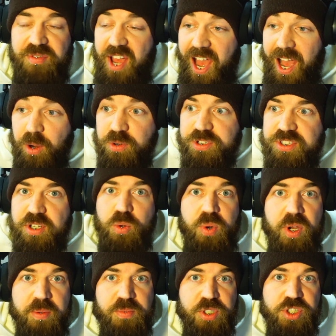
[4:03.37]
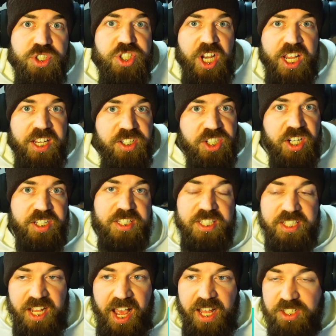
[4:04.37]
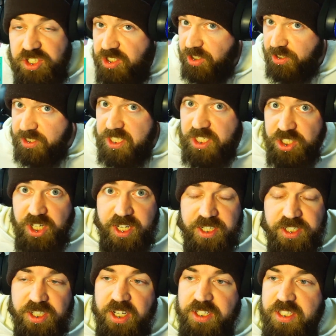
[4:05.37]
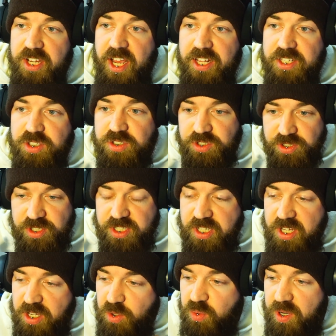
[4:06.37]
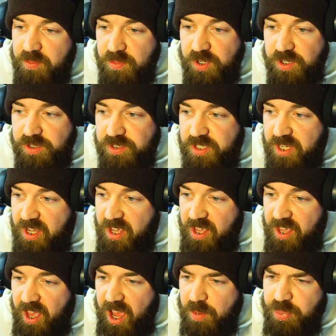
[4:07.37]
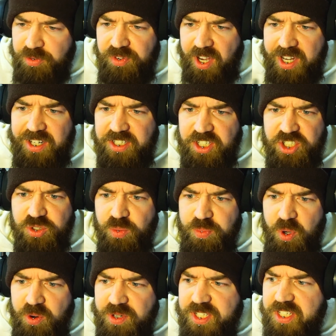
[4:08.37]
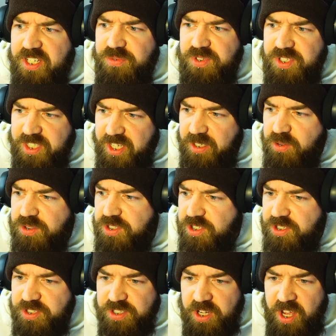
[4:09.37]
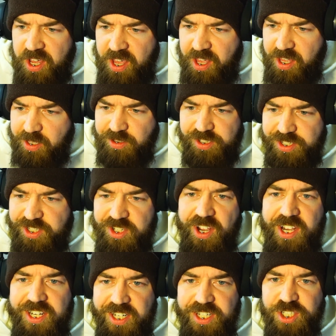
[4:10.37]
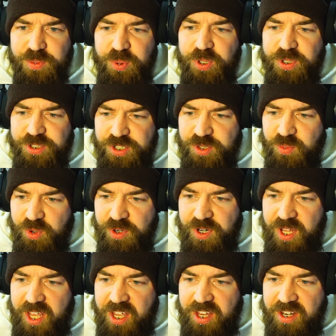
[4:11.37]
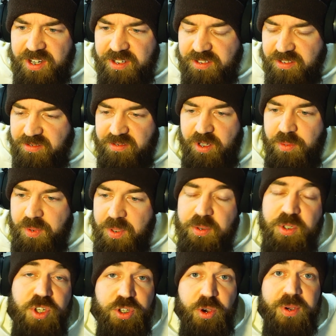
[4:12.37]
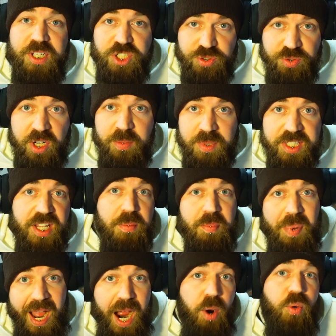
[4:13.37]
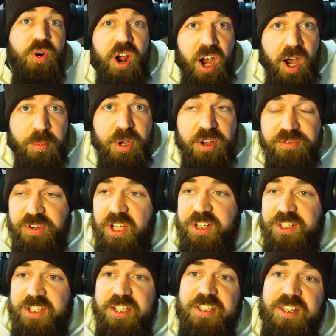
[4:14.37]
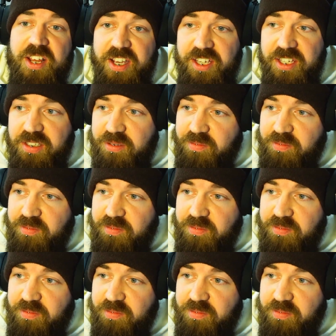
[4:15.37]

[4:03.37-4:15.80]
How does the equipment change our stats? Does it change our stats? Or does the equipment provide additional bonuses, different skills? Does deciding to put someone in, I mean, you could go extreme and say power armor versus like